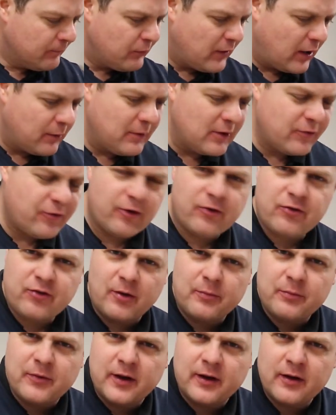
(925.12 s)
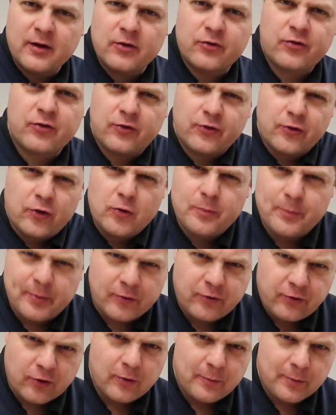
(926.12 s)
If it's something that's
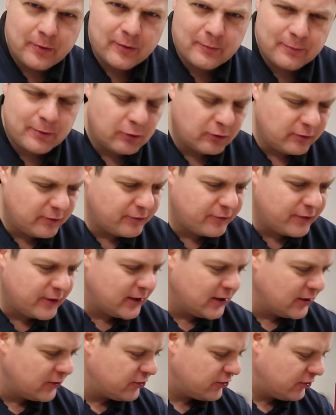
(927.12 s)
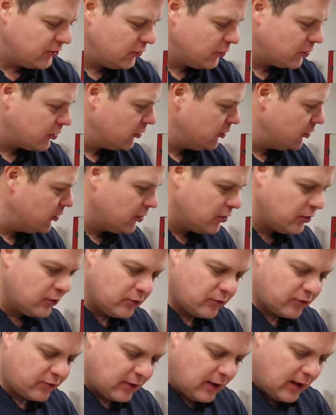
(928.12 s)
super important finish, you can
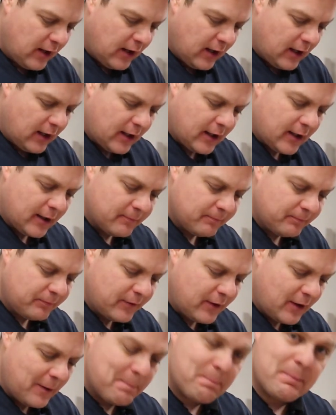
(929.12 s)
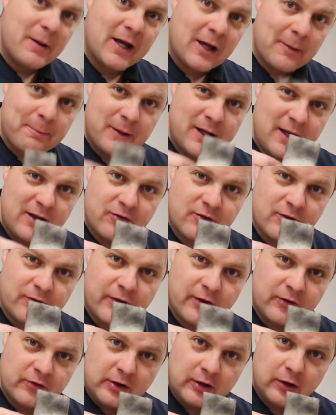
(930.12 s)
use a bigger piece of
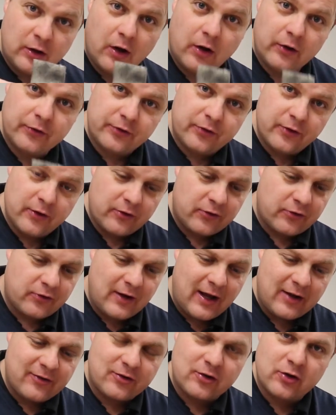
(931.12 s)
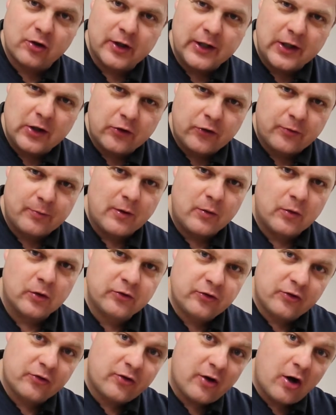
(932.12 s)
this cloth that hasn't got any Osmo
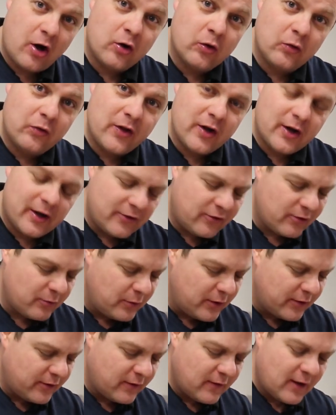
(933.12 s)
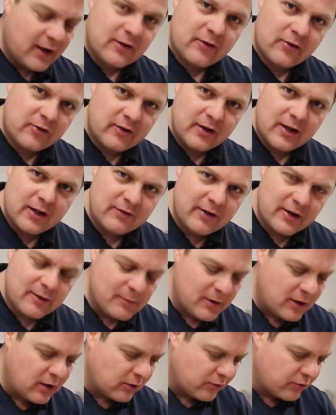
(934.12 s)
on, just to hold the item with, and then it doesn't leave any
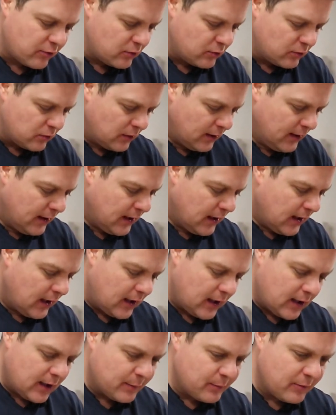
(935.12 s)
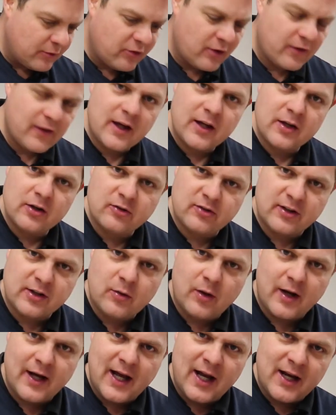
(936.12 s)
marks at all. So they're usually
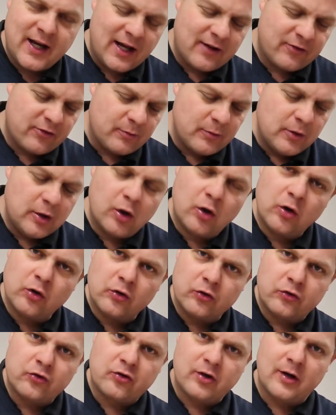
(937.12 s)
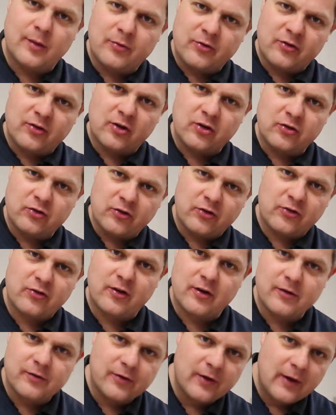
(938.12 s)
quite handy. It has some long strips and can
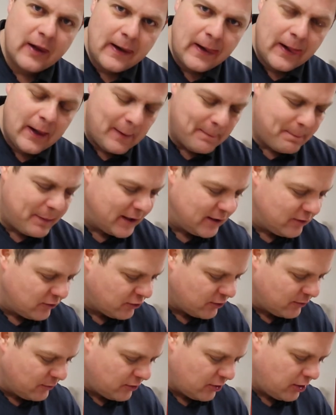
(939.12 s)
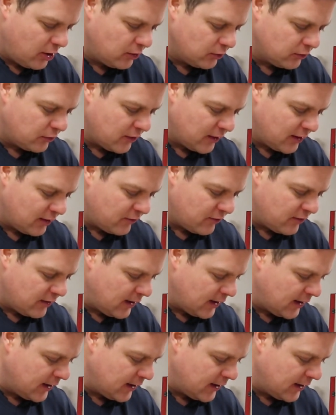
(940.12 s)
just sort of pinch them to hold things.